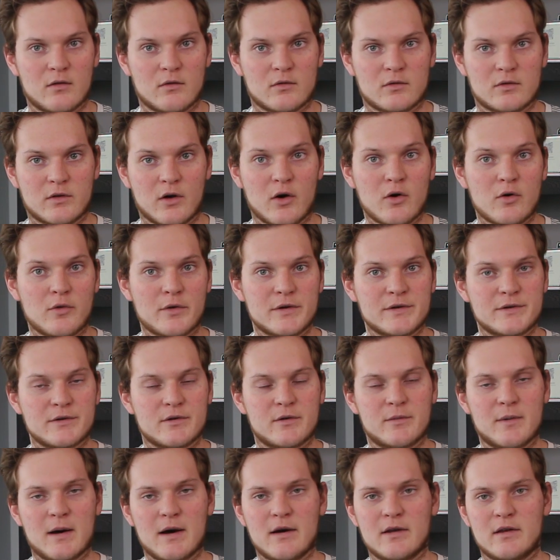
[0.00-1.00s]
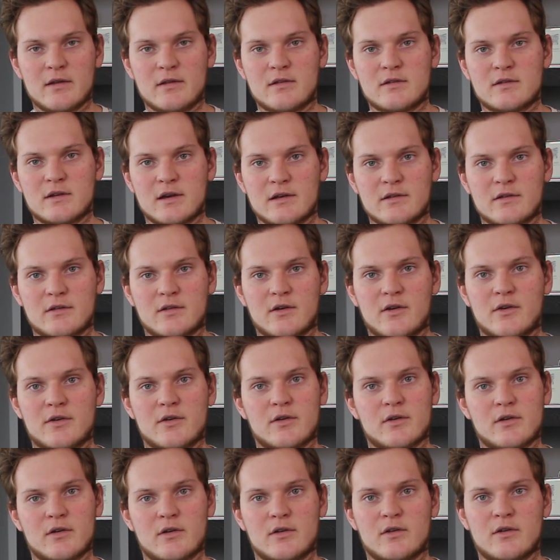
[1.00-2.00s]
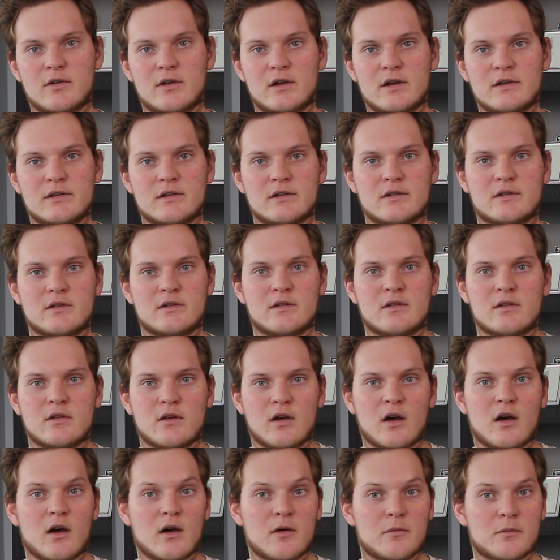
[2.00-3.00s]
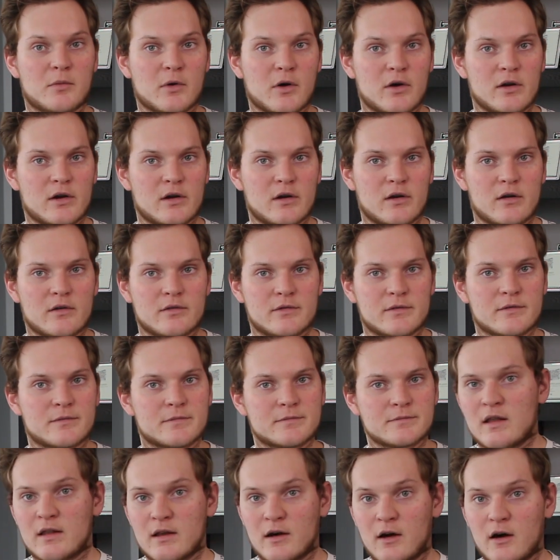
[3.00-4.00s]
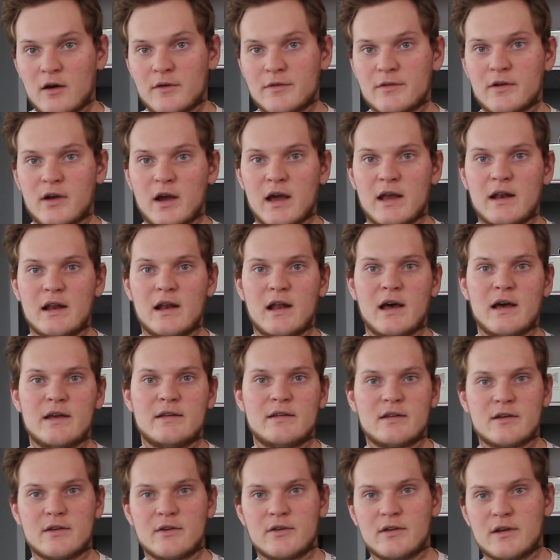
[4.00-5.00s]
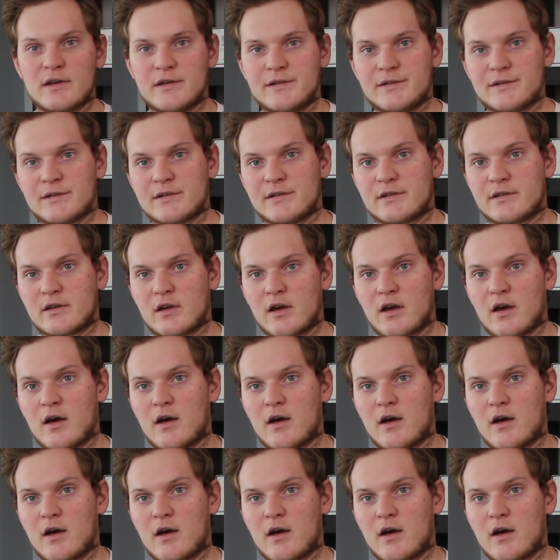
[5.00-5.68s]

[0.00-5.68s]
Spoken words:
talk with you about it, chances are your niche is broad enough. Now, after analyzing your niches,